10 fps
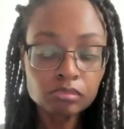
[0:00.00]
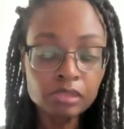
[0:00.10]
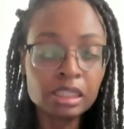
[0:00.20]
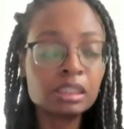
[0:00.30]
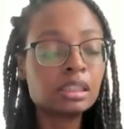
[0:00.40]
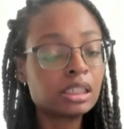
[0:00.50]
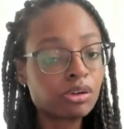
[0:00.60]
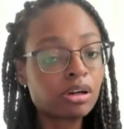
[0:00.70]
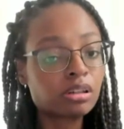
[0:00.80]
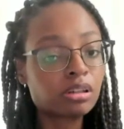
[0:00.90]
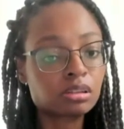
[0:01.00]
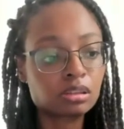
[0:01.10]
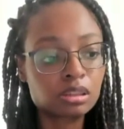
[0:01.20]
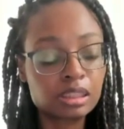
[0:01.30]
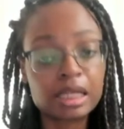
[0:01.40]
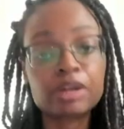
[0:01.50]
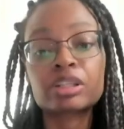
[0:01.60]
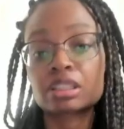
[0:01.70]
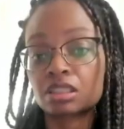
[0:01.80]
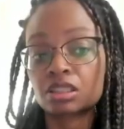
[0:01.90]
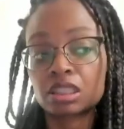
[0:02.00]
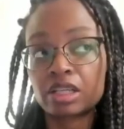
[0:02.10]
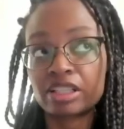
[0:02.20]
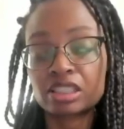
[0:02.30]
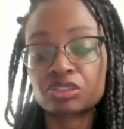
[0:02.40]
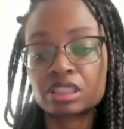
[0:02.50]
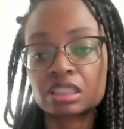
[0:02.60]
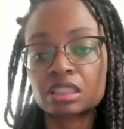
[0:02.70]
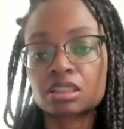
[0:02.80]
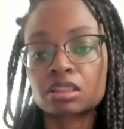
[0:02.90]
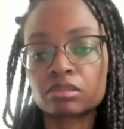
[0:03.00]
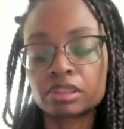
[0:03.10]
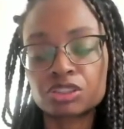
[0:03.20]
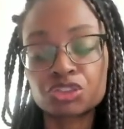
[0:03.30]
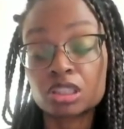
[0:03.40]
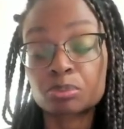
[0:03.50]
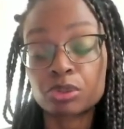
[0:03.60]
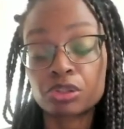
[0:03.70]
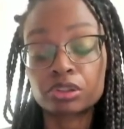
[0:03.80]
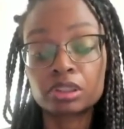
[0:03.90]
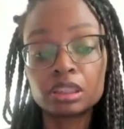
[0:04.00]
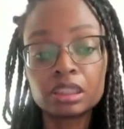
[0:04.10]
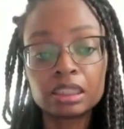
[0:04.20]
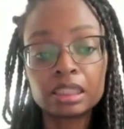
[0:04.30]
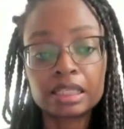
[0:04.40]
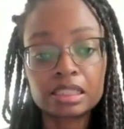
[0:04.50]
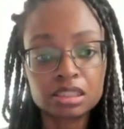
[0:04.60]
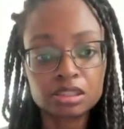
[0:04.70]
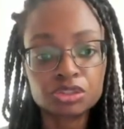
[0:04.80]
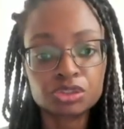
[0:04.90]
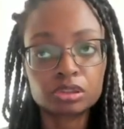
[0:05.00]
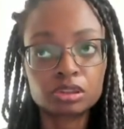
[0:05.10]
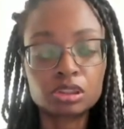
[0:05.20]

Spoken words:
And here are the characteristics of a just brother and sister.